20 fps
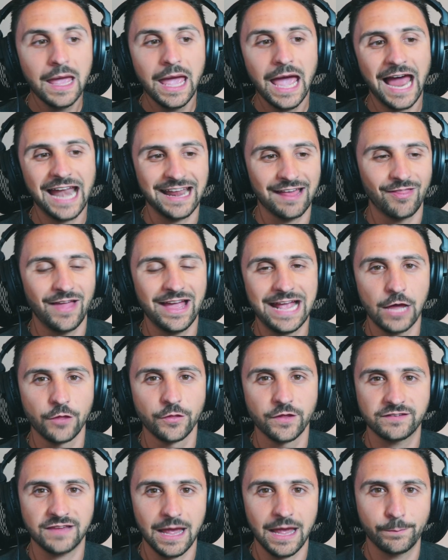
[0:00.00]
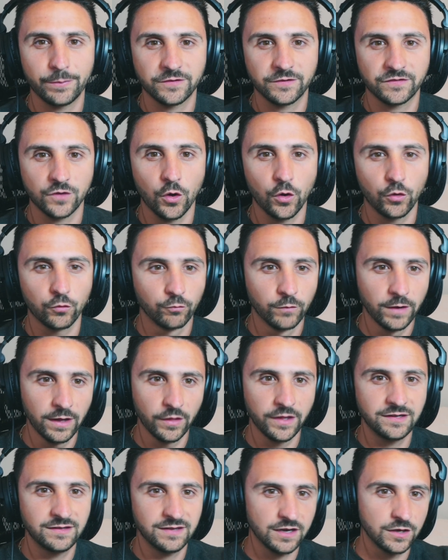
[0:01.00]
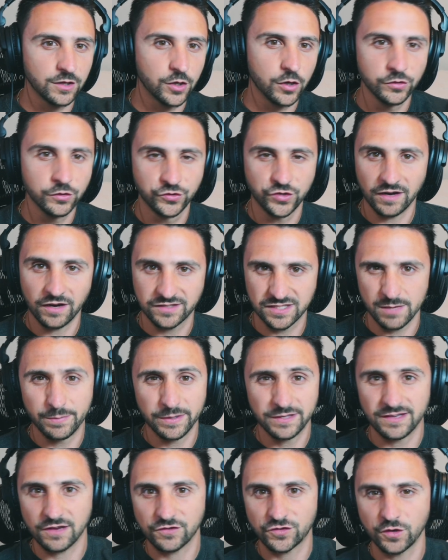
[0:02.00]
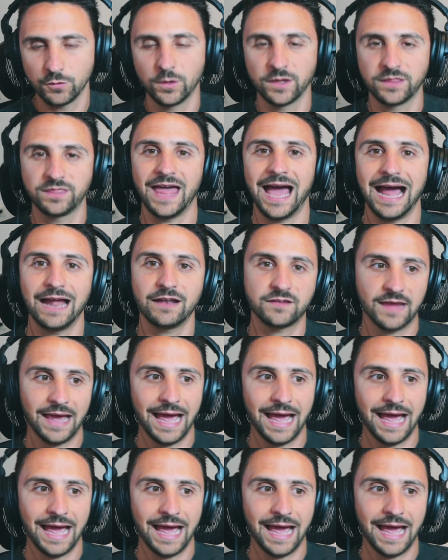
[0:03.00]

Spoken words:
And I like how this episode really did a good juxtaposition with that,